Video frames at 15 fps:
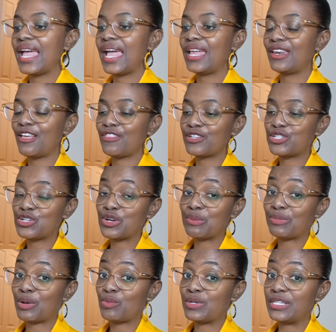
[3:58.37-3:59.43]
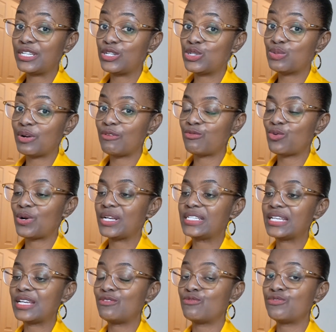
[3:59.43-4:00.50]
Another term that we need to avoid
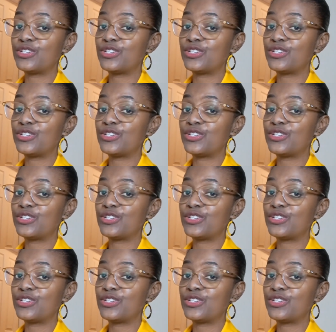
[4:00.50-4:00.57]
in